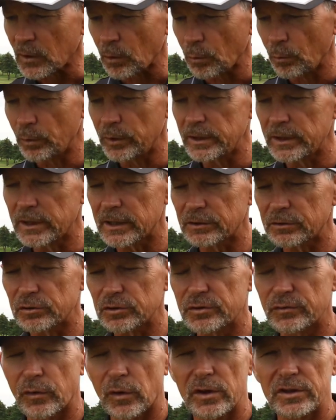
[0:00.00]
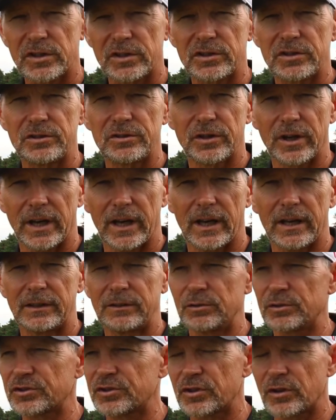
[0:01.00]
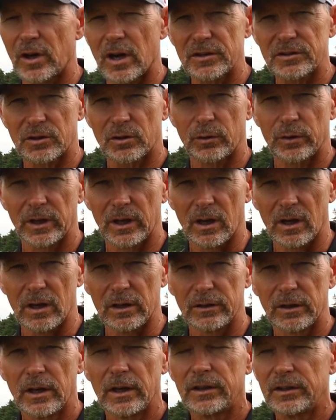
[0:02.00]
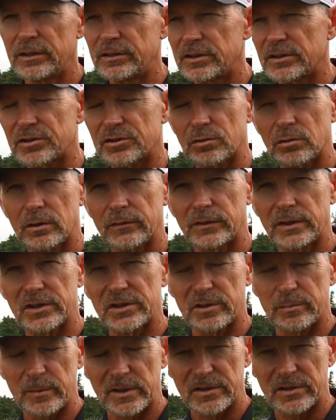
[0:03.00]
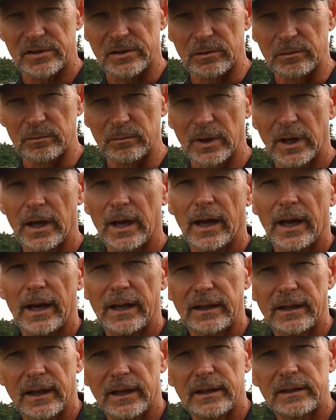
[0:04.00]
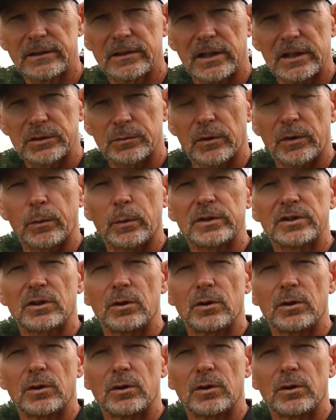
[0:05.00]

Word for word: when you get those voices in your head and those thoughts going on, you just sort of dismiss them and get in touch with what's